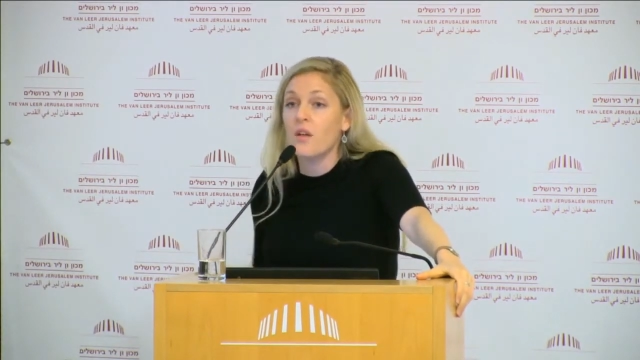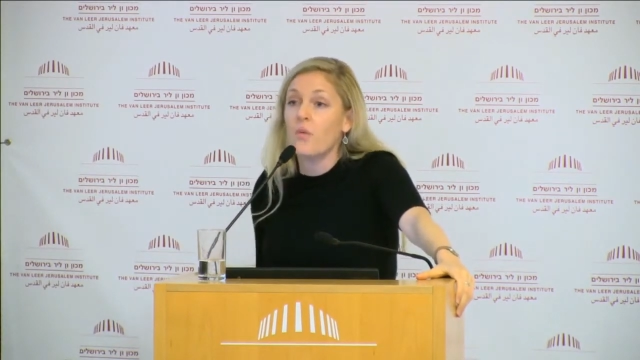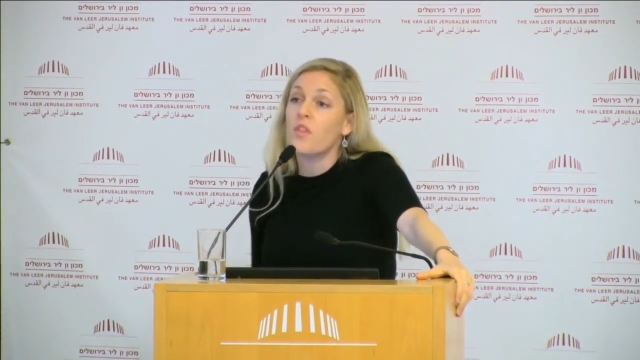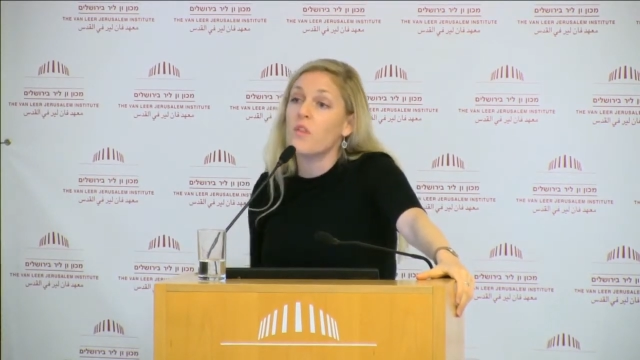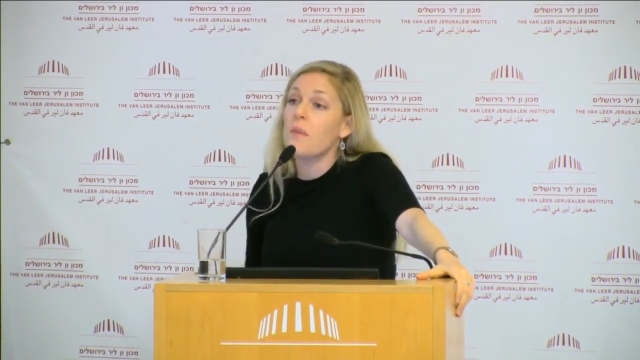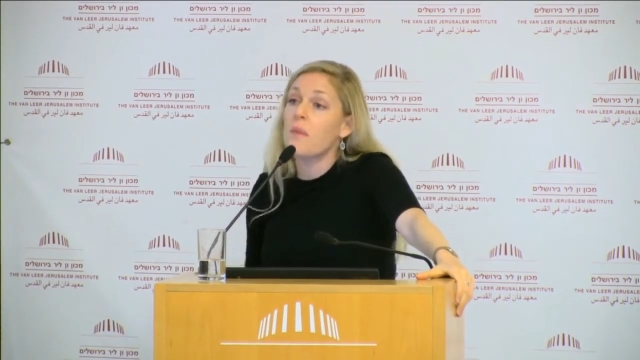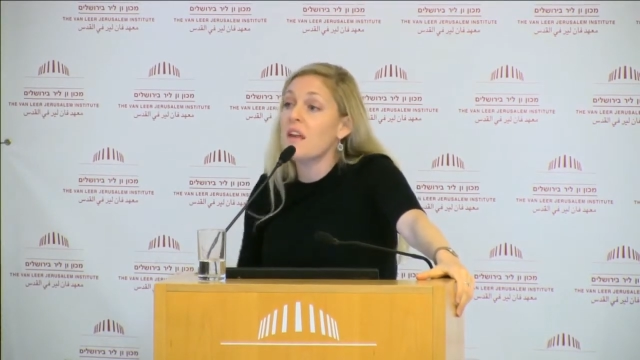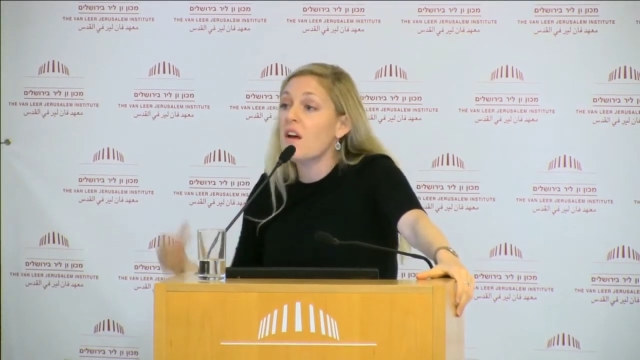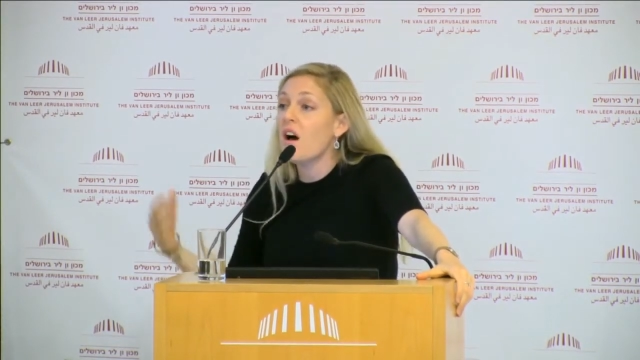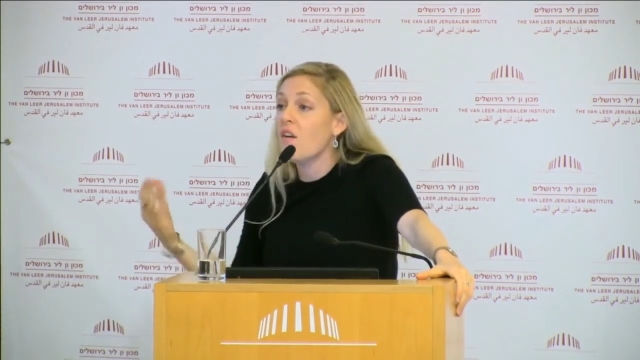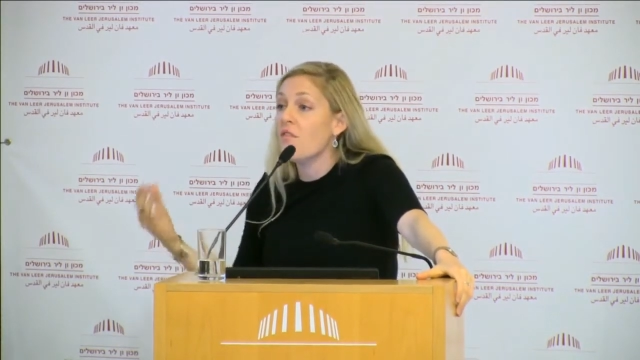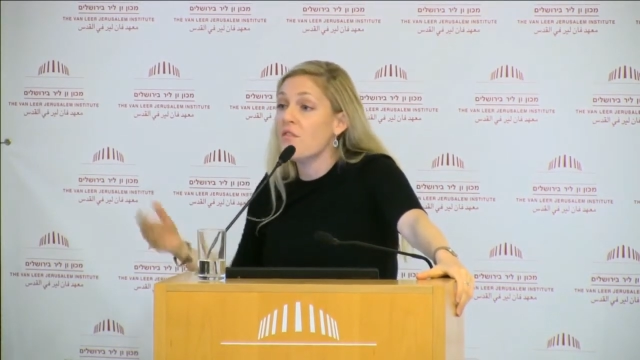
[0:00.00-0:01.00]
Well, the men
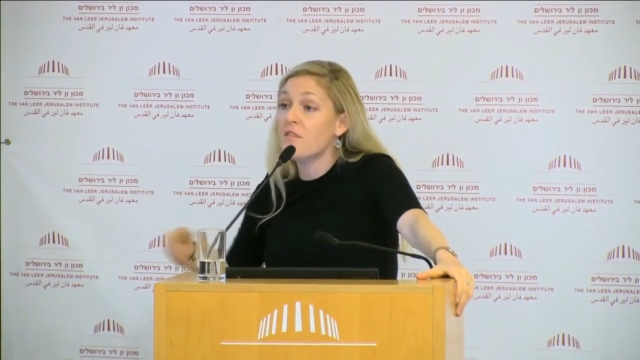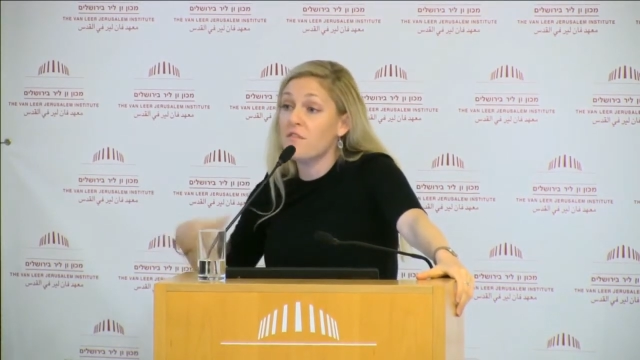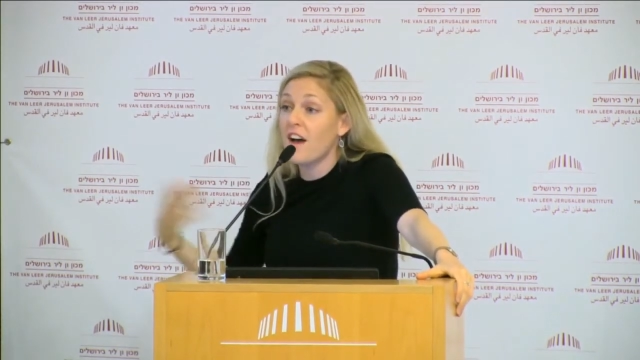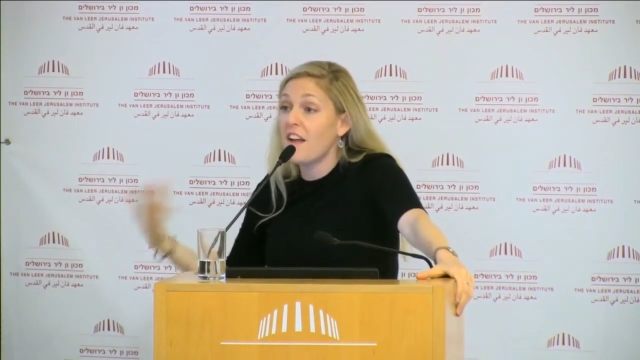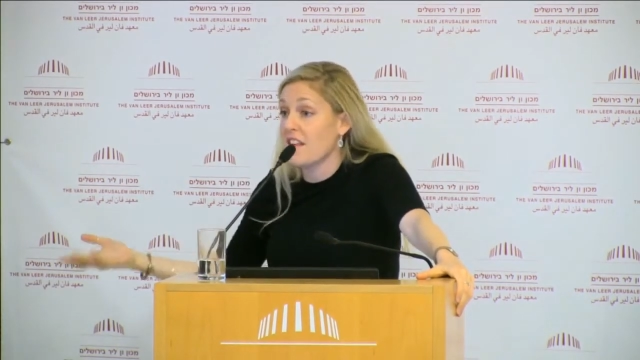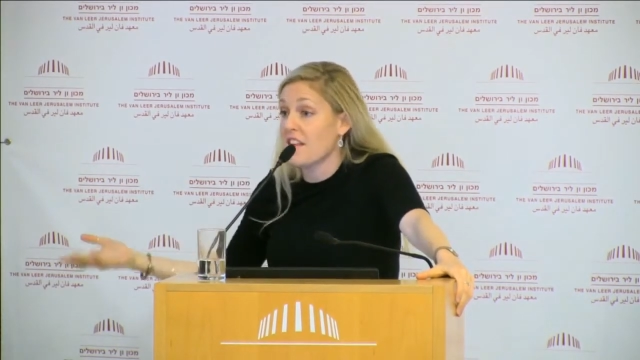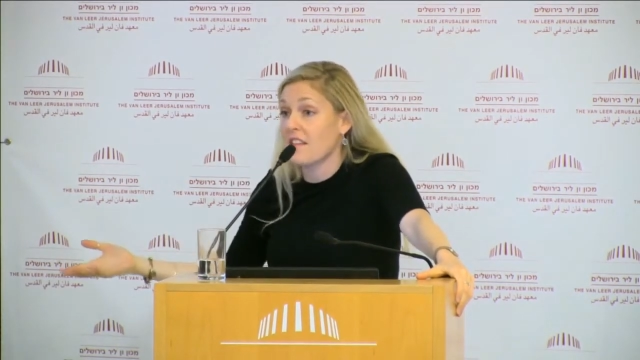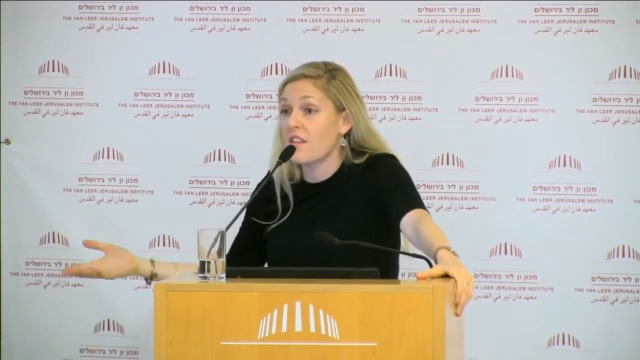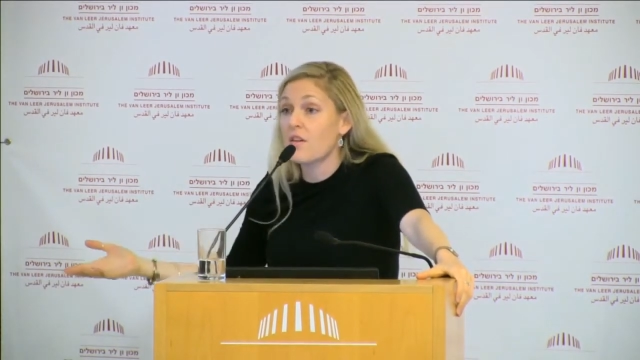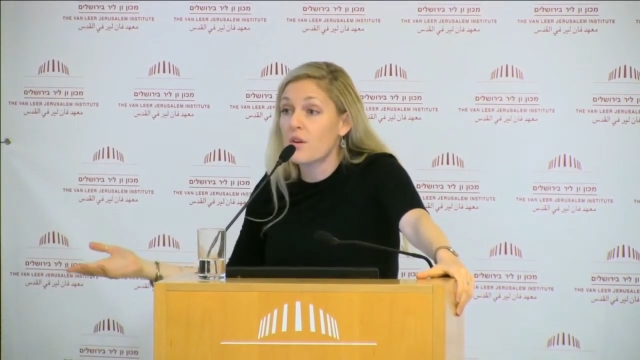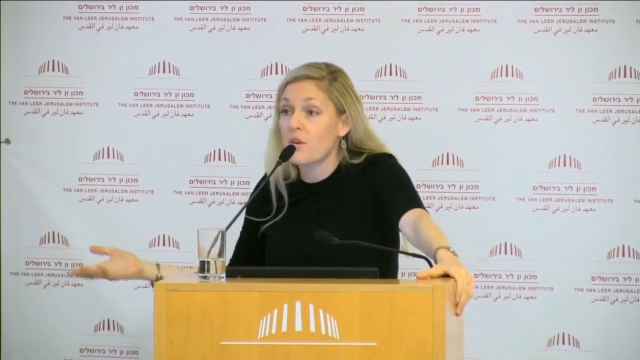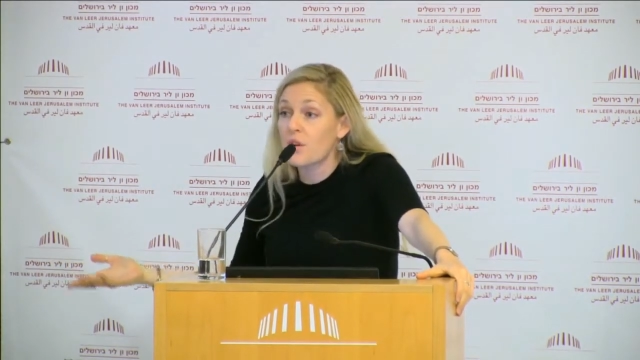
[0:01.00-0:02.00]
are often fighting.
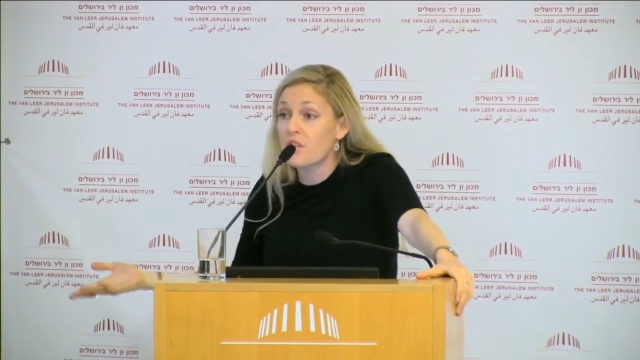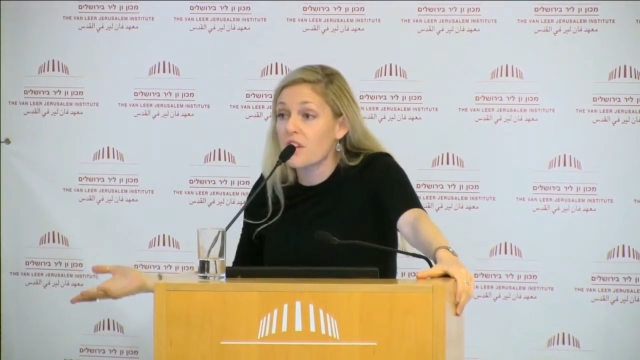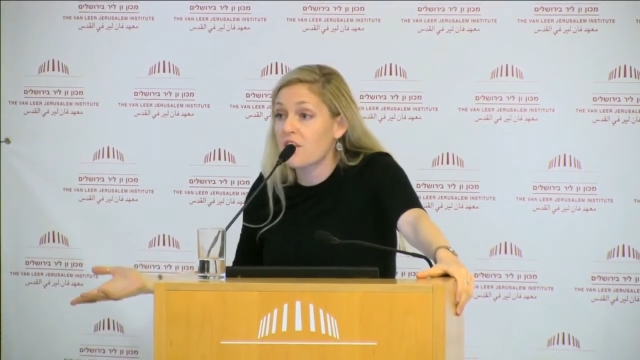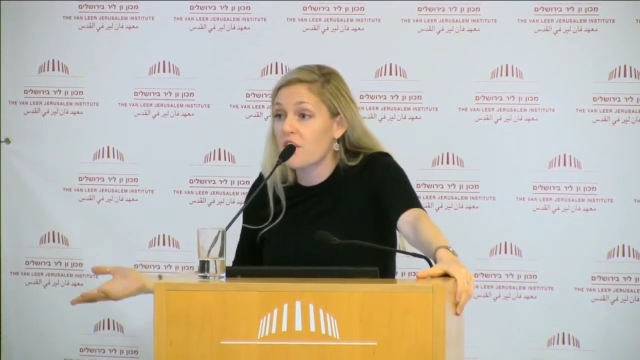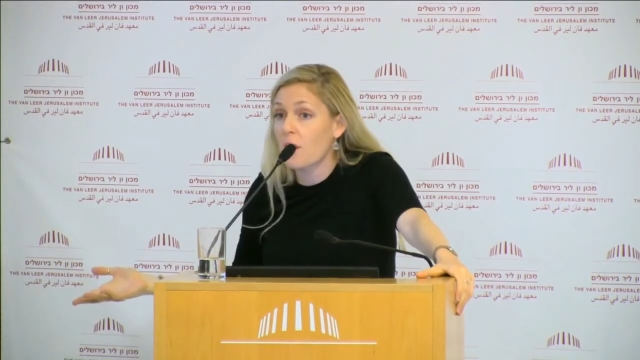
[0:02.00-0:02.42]
They're recruited into